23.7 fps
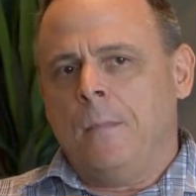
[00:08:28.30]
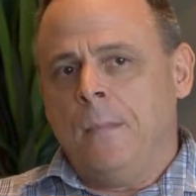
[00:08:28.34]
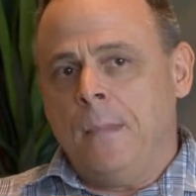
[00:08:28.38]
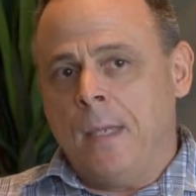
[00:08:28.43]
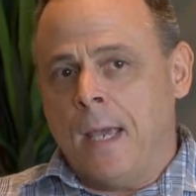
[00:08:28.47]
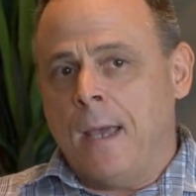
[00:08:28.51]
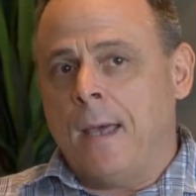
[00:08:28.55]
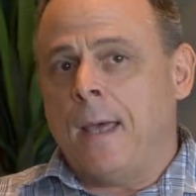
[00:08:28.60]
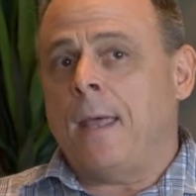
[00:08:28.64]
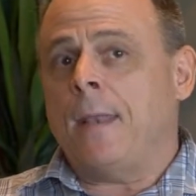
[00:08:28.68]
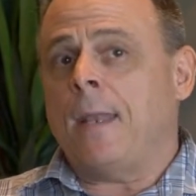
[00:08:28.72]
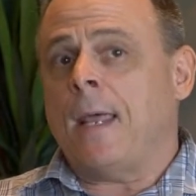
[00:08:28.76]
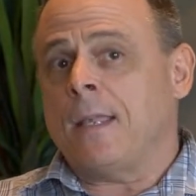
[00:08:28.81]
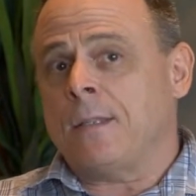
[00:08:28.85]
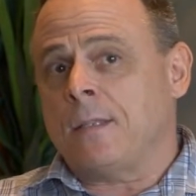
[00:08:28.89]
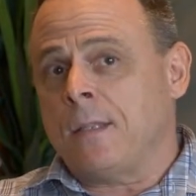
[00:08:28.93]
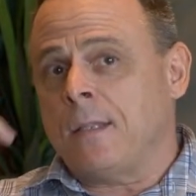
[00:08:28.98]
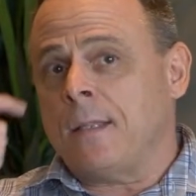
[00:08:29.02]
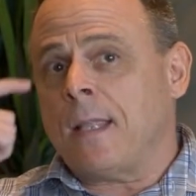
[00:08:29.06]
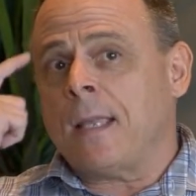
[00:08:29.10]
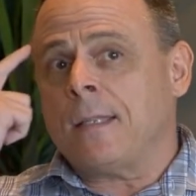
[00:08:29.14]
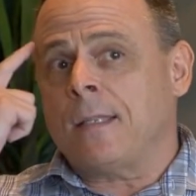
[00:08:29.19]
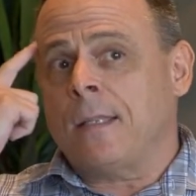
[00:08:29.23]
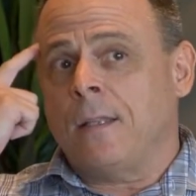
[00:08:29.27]
Yeah, and that's
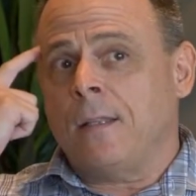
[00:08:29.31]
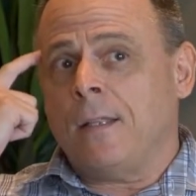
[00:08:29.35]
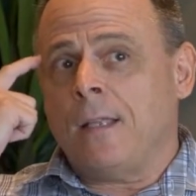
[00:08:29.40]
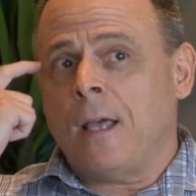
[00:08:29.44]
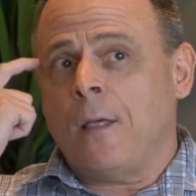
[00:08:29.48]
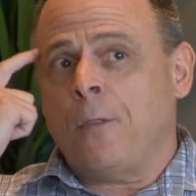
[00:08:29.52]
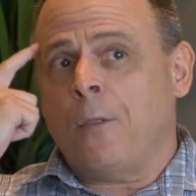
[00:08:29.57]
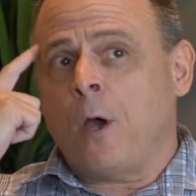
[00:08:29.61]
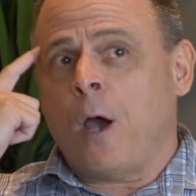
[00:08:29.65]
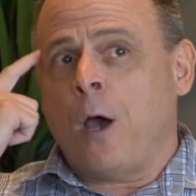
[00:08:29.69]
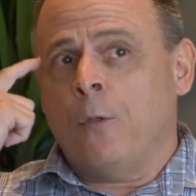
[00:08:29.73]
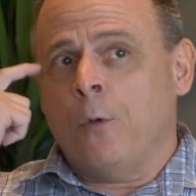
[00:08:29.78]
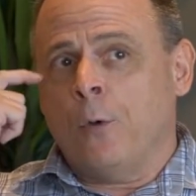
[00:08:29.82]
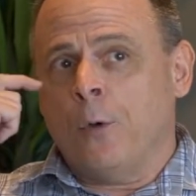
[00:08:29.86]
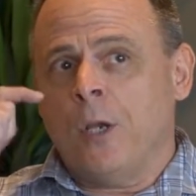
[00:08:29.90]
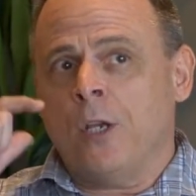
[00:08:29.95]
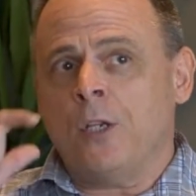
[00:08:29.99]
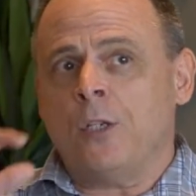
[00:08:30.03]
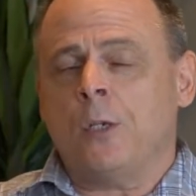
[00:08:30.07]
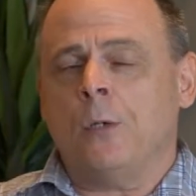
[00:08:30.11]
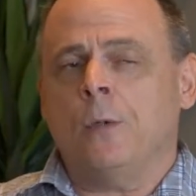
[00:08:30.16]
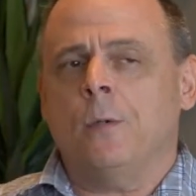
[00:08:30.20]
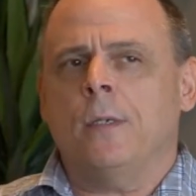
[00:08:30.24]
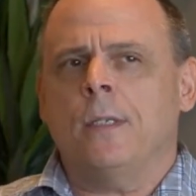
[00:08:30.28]
the other
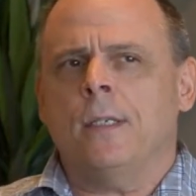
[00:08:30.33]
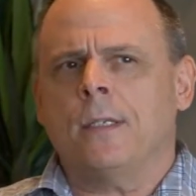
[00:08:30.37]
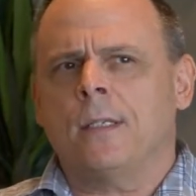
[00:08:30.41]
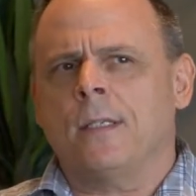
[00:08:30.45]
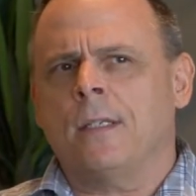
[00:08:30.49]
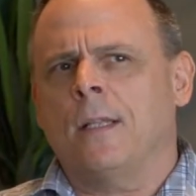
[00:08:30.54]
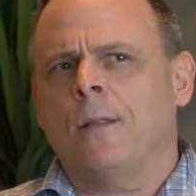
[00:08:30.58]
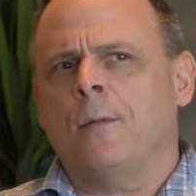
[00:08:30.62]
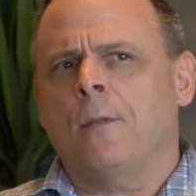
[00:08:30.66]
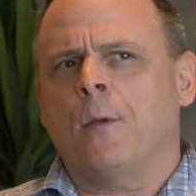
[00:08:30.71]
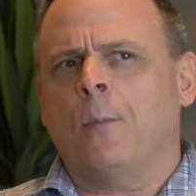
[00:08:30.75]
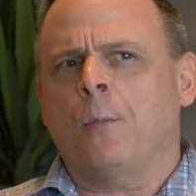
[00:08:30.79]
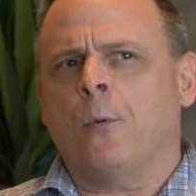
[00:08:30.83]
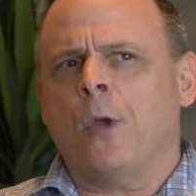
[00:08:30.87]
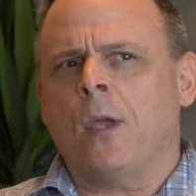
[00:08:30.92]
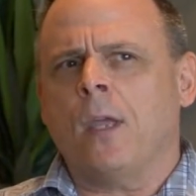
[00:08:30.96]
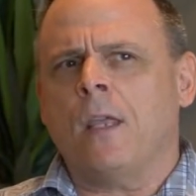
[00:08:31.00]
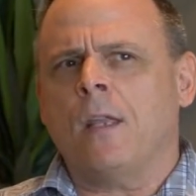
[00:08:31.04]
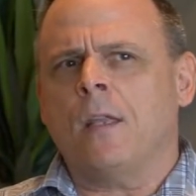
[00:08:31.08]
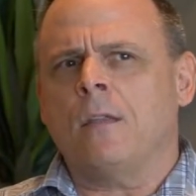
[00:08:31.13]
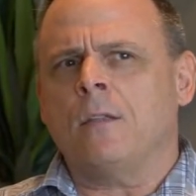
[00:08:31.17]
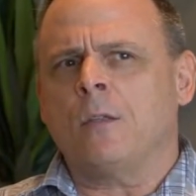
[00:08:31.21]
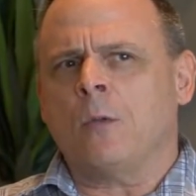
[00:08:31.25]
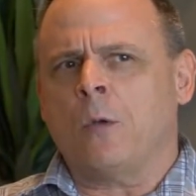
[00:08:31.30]
issue is that they're
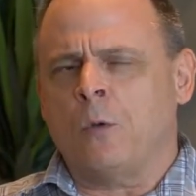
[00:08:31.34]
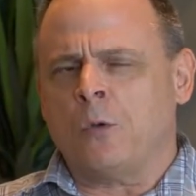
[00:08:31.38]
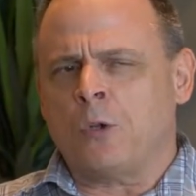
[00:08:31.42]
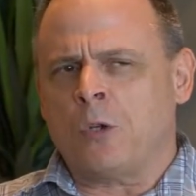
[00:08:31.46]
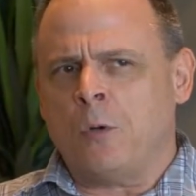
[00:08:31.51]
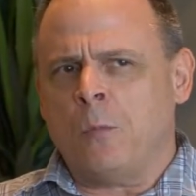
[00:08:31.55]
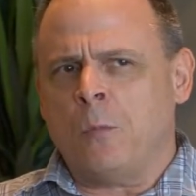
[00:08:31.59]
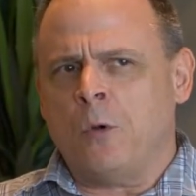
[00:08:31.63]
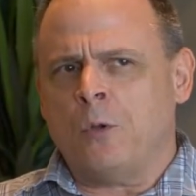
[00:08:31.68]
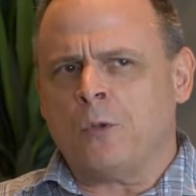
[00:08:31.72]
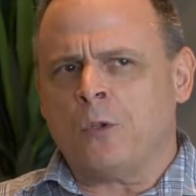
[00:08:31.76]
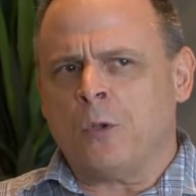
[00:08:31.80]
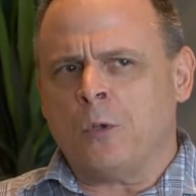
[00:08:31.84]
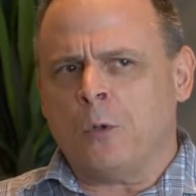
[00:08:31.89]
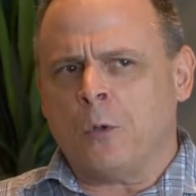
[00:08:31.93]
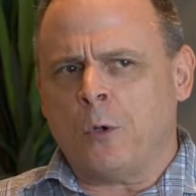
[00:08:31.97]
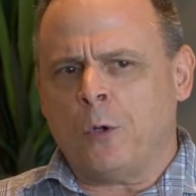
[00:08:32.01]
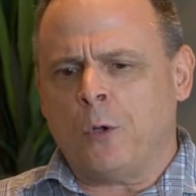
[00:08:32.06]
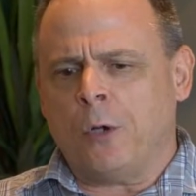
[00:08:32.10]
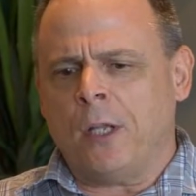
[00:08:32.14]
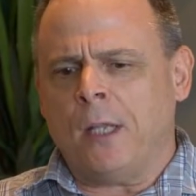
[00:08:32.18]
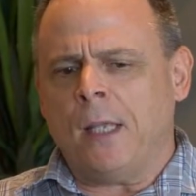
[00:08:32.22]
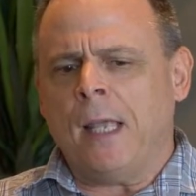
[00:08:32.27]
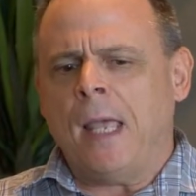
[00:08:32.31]
bringing in social emotional
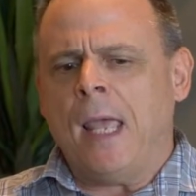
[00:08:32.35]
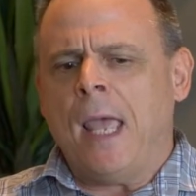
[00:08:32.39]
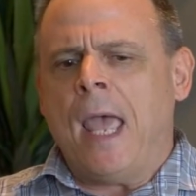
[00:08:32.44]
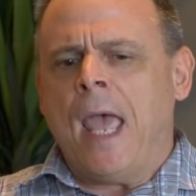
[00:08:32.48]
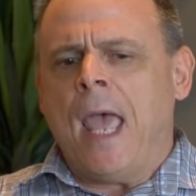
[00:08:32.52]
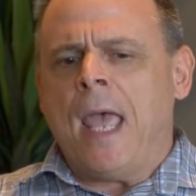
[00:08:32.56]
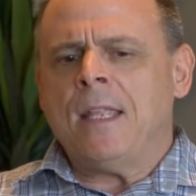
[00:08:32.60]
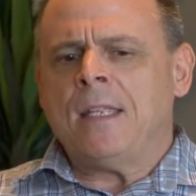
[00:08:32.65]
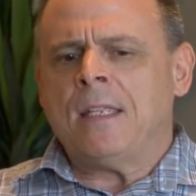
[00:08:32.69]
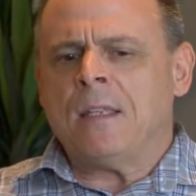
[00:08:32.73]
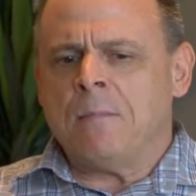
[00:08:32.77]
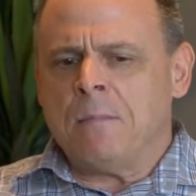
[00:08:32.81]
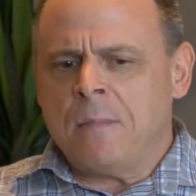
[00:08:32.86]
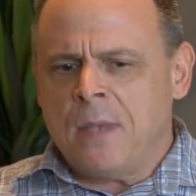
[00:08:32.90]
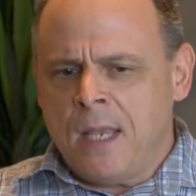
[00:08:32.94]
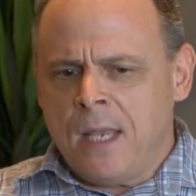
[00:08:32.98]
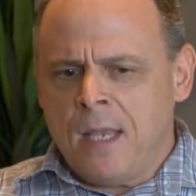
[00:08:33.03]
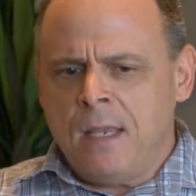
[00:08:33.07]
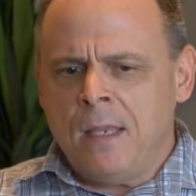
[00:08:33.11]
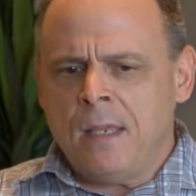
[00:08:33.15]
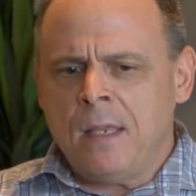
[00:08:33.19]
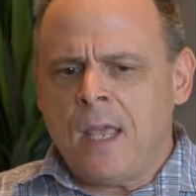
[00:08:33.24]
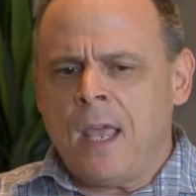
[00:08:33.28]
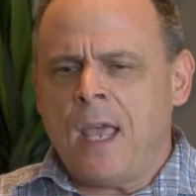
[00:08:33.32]
learning. To
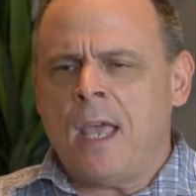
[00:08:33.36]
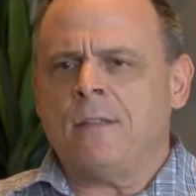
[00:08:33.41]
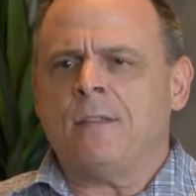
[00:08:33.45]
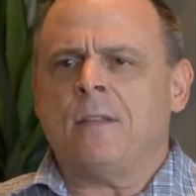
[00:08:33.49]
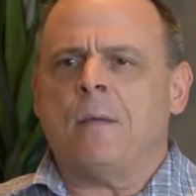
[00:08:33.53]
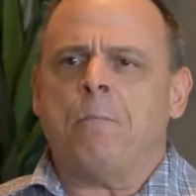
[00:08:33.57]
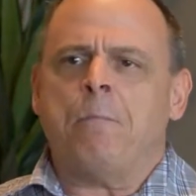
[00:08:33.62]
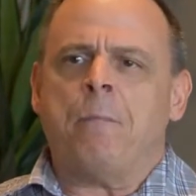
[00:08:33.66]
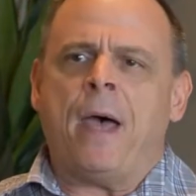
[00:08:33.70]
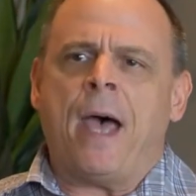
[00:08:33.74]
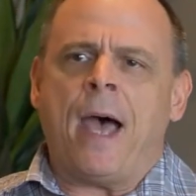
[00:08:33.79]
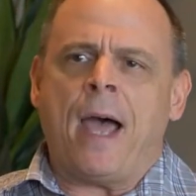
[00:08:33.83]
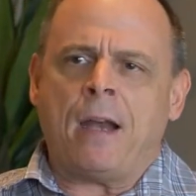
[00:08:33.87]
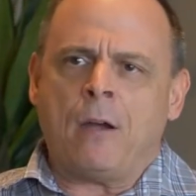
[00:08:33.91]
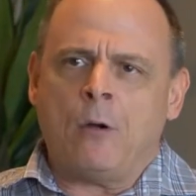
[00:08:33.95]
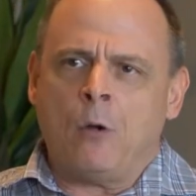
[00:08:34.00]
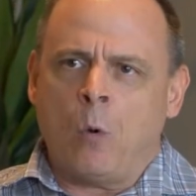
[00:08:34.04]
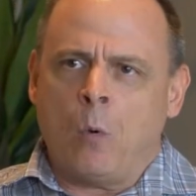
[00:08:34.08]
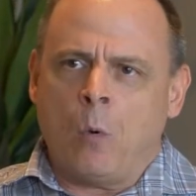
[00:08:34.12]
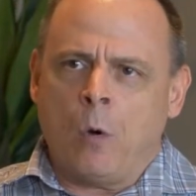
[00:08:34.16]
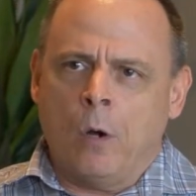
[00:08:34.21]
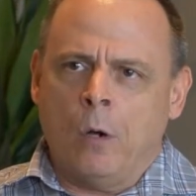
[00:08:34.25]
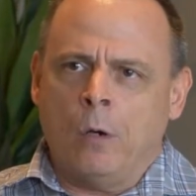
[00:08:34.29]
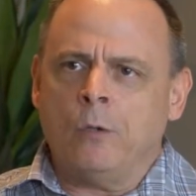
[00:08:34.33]
me, as a
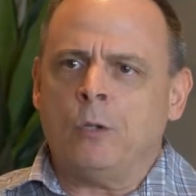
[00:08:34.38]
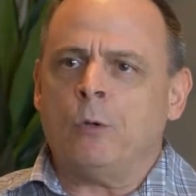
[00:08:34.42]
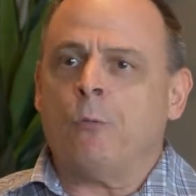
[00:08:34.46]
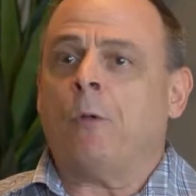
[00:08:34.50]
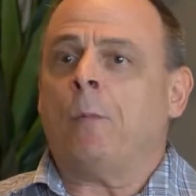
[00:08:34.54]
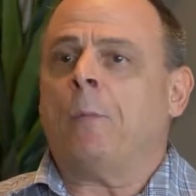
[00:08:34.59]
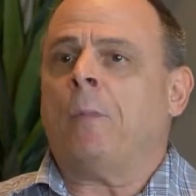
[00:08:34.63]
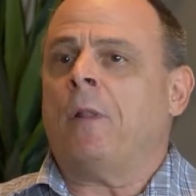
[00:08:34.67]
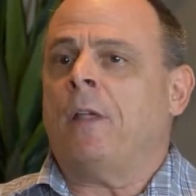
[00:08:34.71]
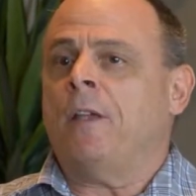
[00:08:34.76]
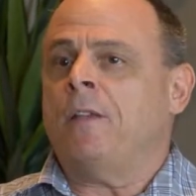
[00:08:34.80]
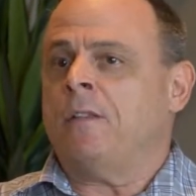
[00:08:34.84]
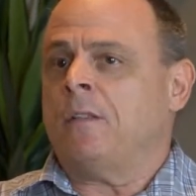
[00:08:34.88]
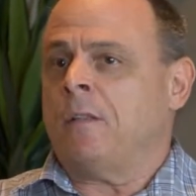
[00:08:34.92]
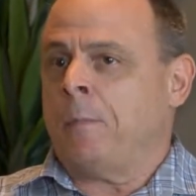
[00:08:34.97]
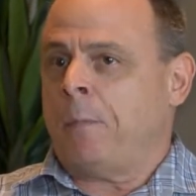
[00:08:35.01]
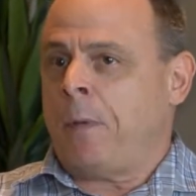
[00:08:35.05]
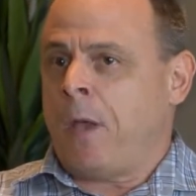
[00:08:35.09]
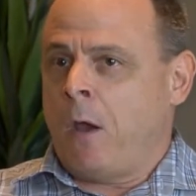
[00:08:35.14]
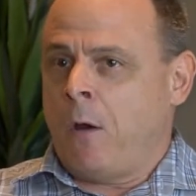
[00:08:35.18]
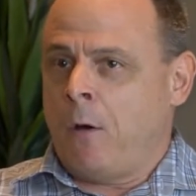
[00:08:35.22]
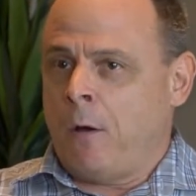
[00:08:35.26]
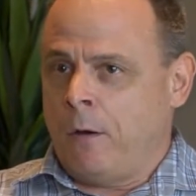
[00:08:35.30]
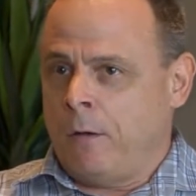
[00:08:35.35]
backdoor to replace the
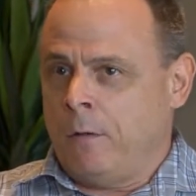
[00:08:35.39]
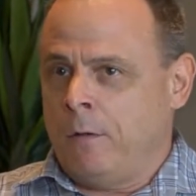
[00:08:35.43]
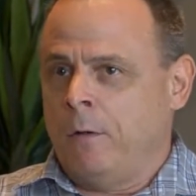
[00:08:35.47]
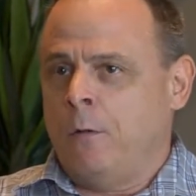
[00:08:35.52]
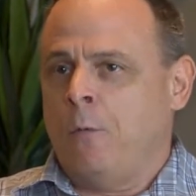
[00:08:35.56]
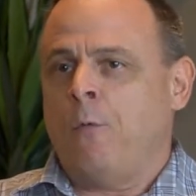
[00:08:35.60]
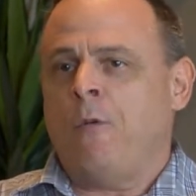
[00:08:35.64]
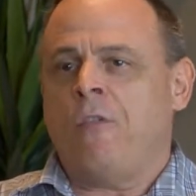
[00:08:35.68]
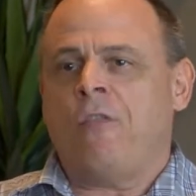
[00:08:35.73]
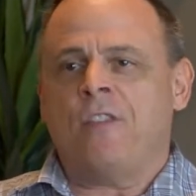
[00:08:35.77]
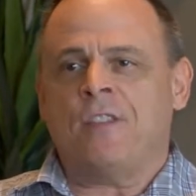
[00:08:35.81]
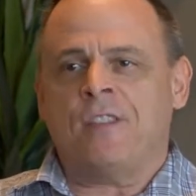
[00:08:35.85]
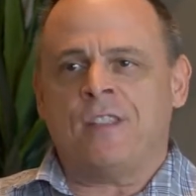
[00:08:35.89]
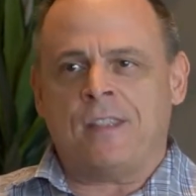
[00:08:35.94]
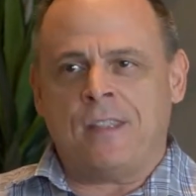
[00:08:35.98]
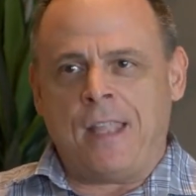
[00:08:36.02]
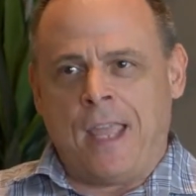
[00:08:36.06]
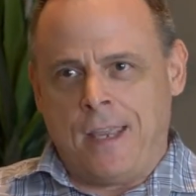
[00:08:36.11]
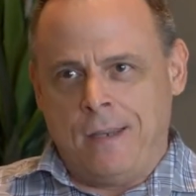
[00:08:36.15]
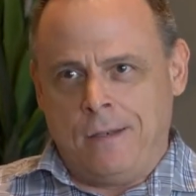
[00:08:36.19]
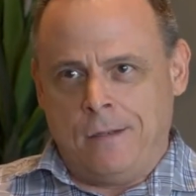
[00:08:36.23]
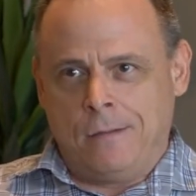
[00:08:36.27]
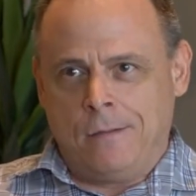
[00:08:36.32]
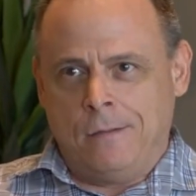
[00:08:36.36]
parent with the
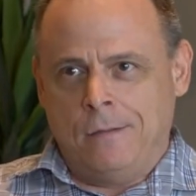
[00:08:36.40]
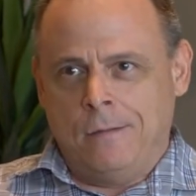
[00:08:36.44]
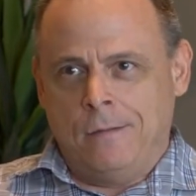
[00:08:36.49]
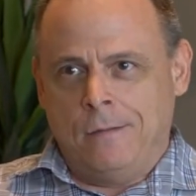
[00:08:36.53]
state.